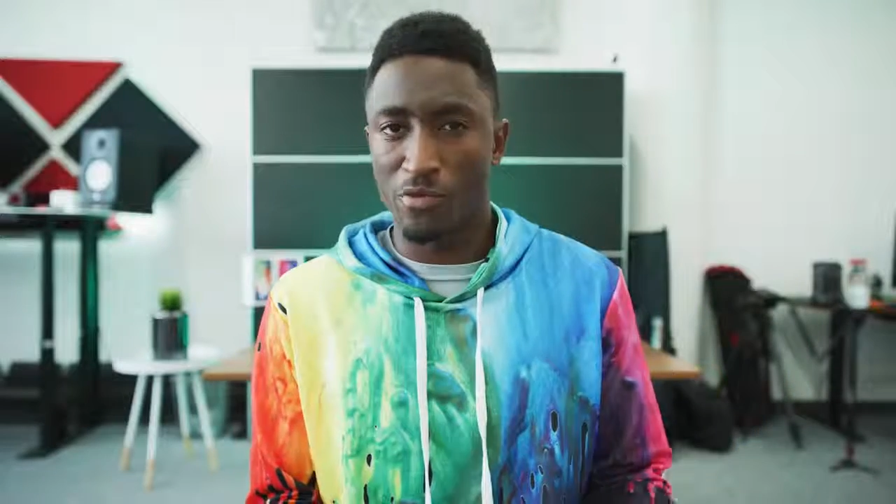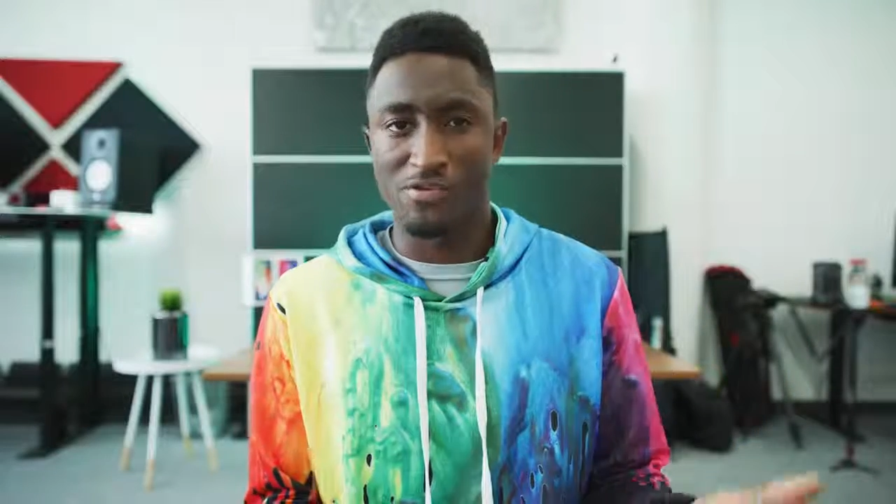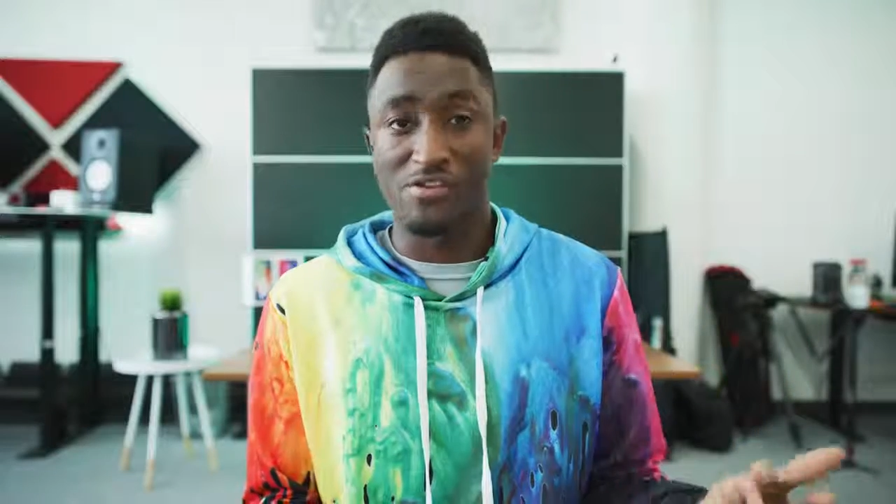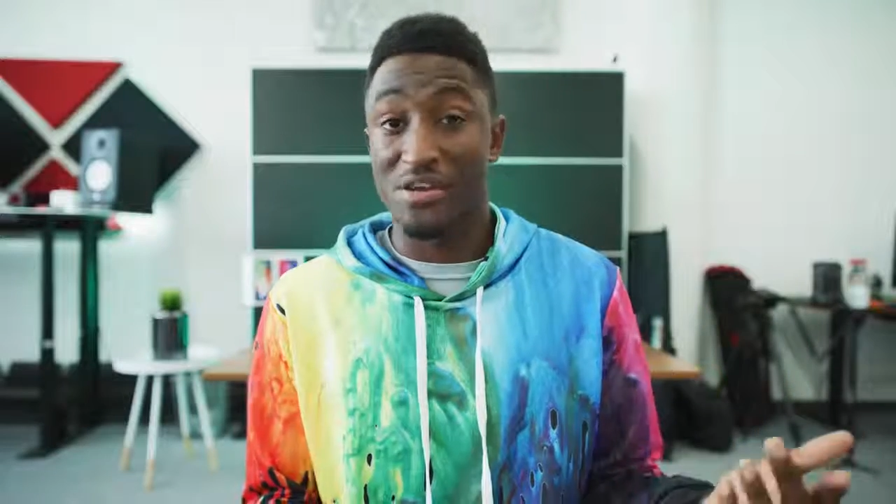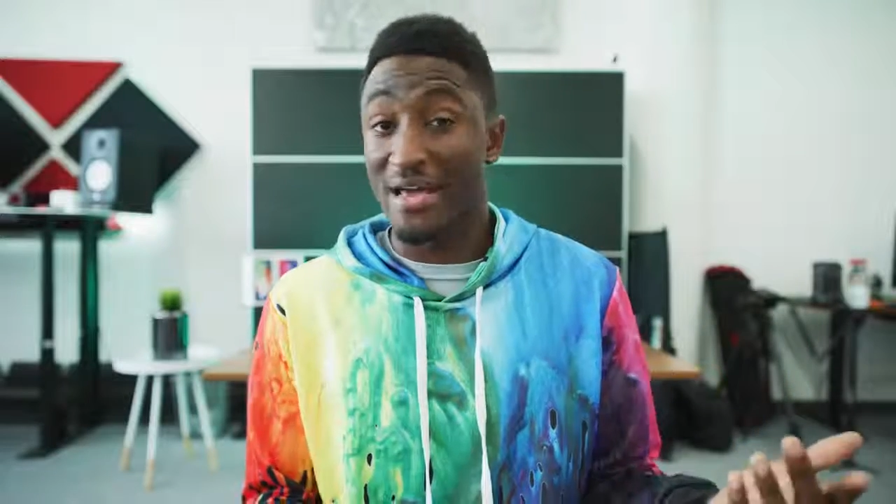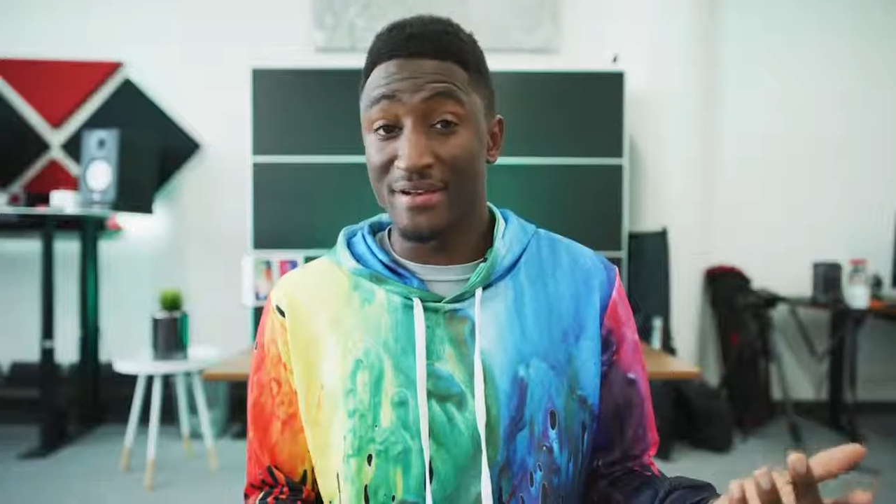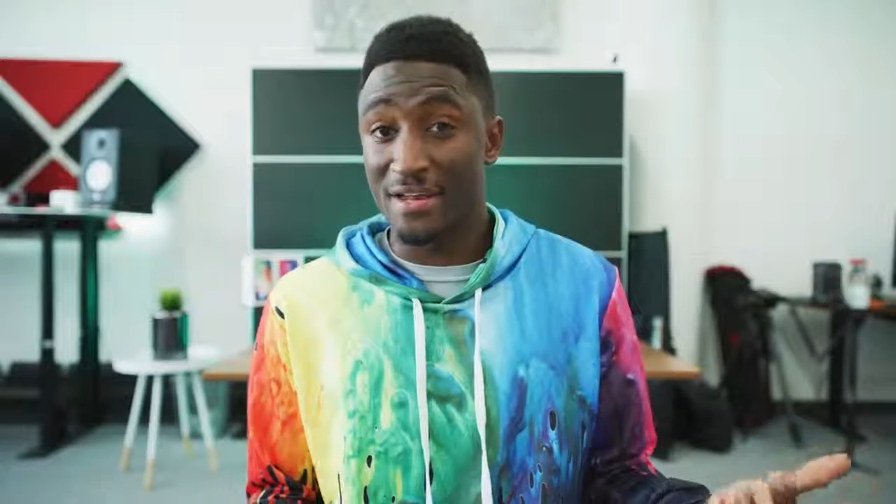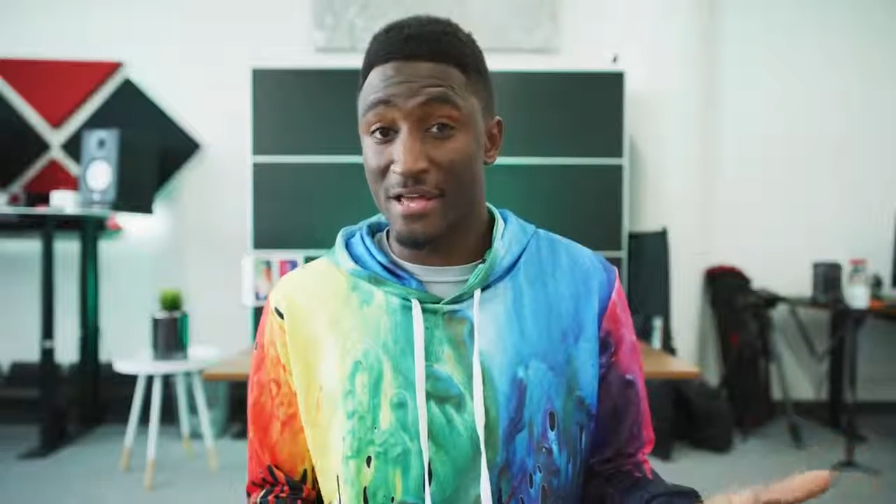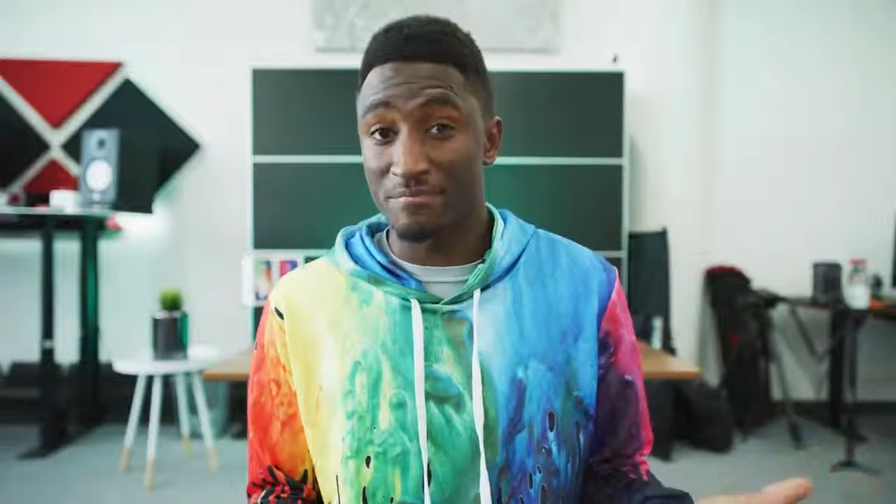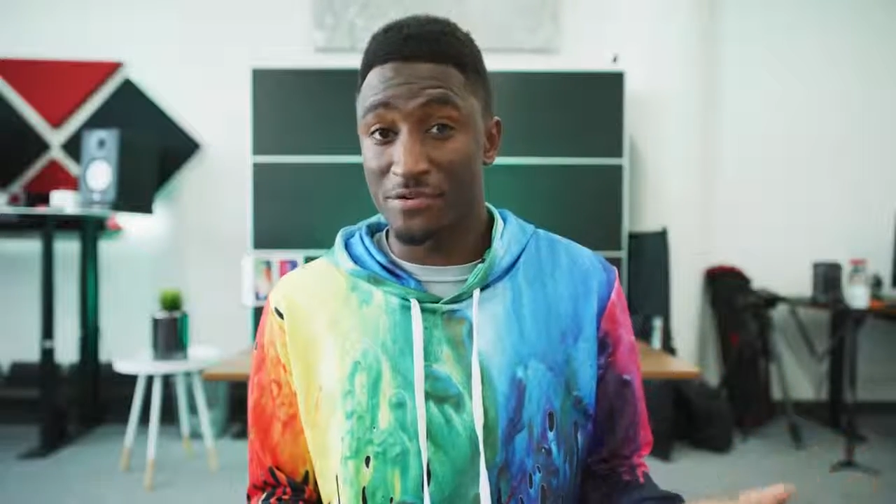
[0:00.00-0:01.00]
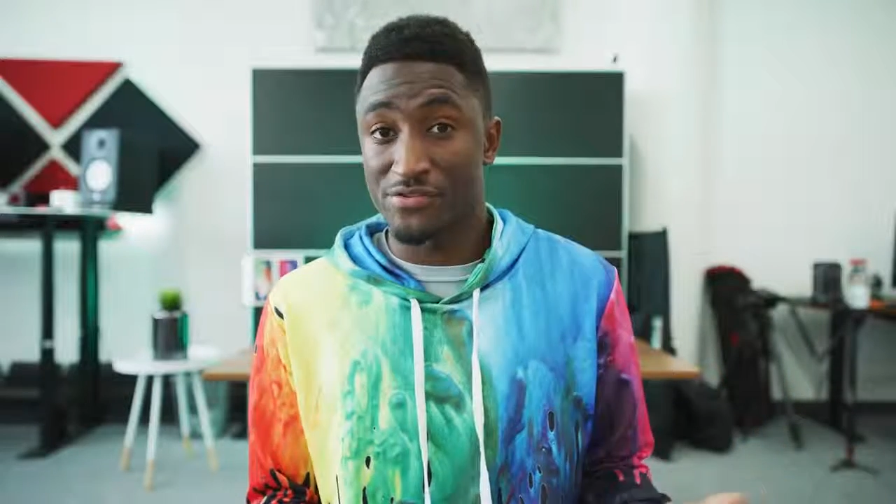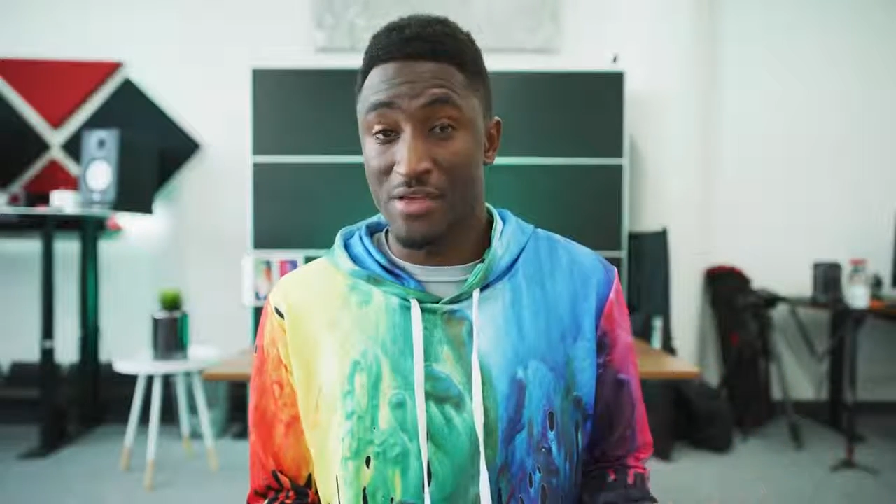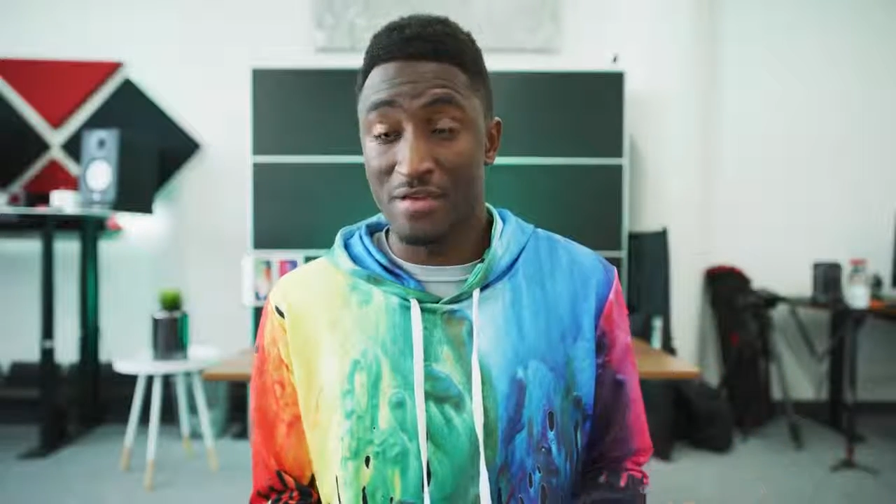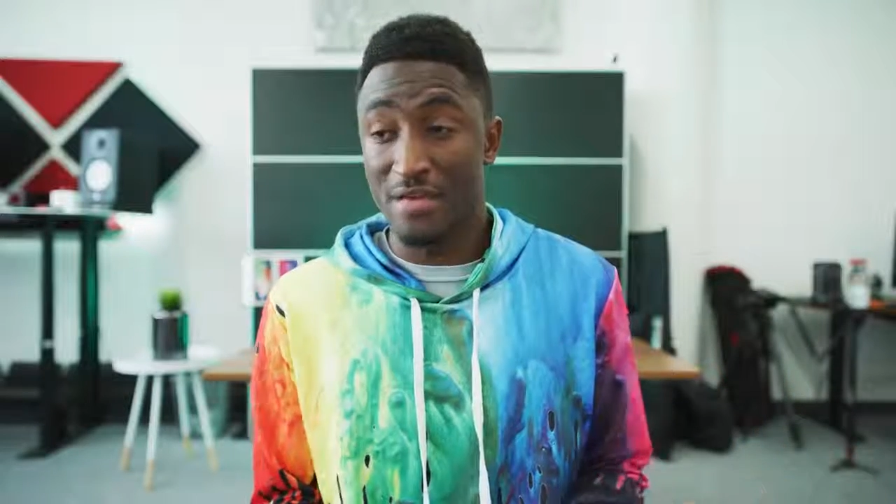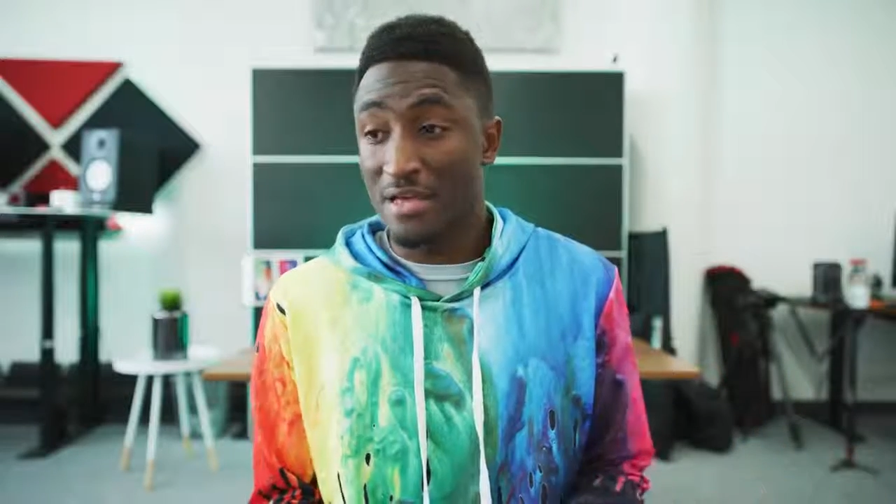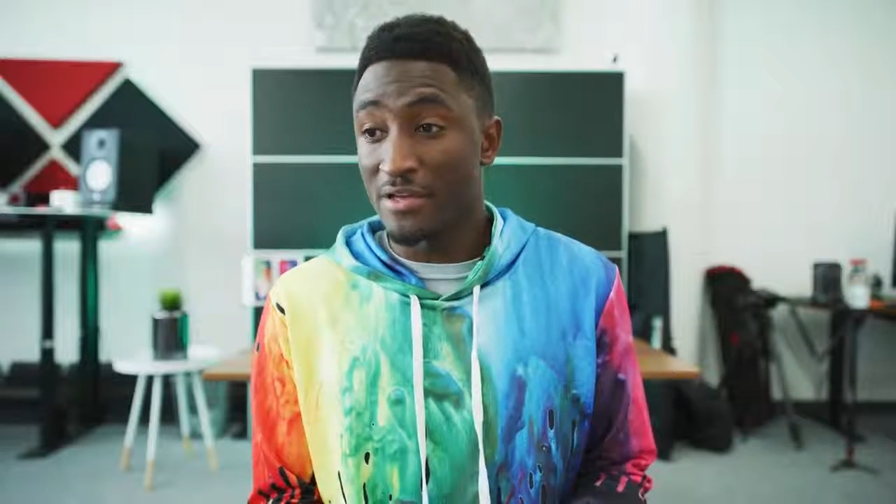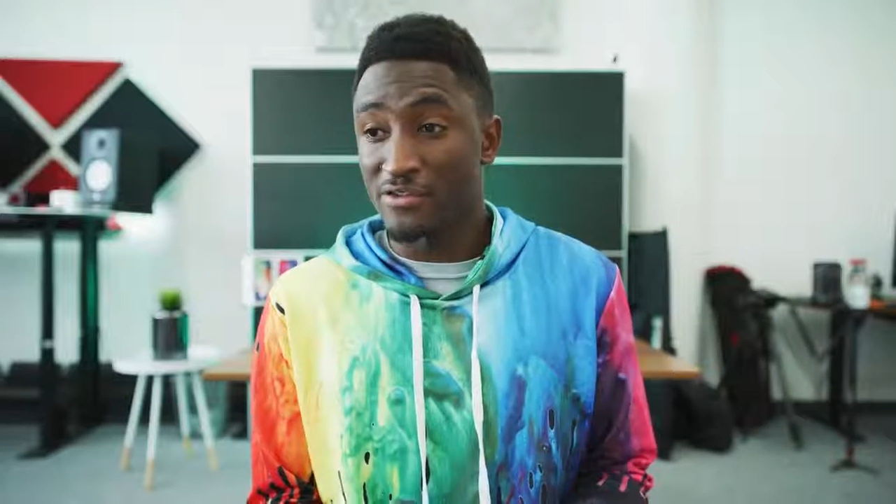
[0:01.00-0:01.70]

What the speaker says: was 99%,